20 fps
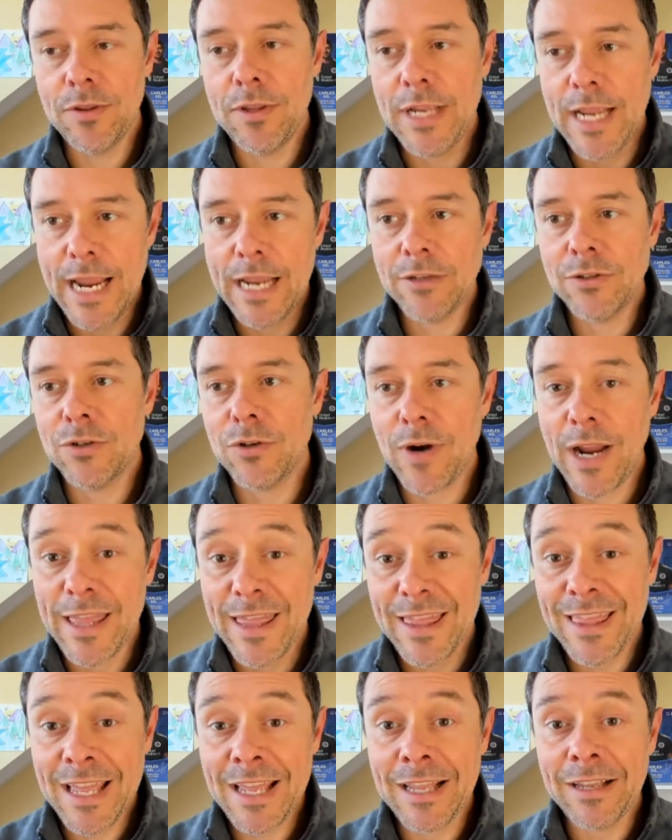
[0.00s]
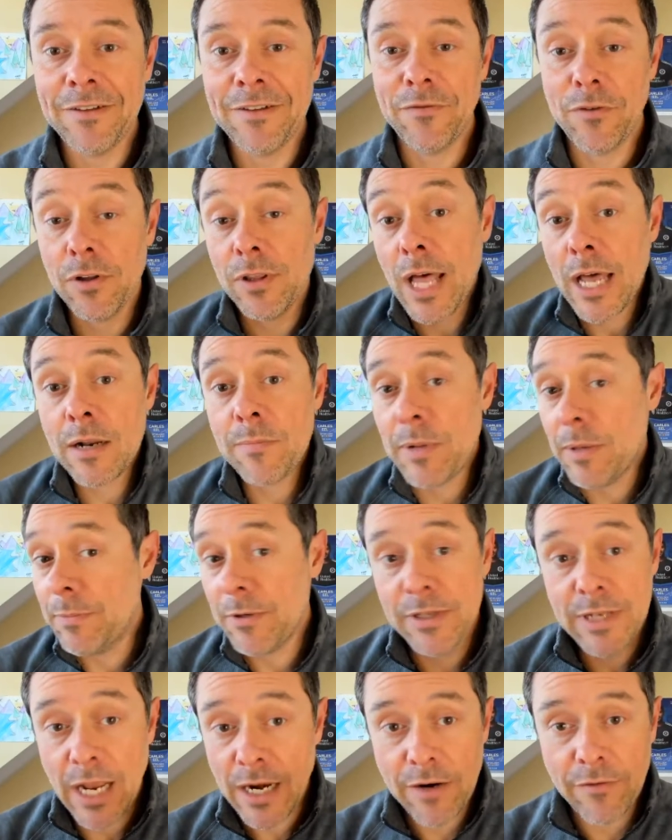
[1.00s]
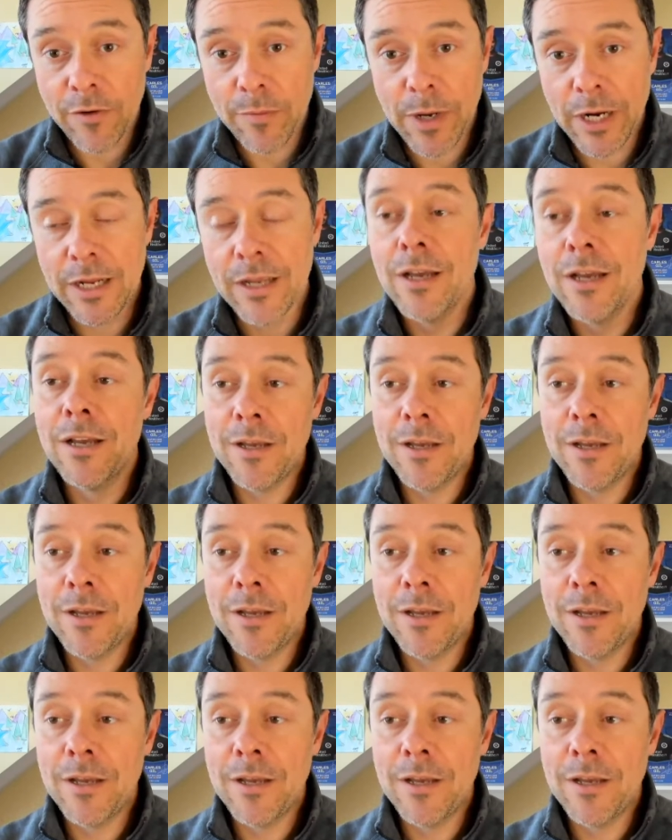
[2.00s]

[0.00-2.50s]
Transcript: the answer, I think, for a lot of people, not everybody,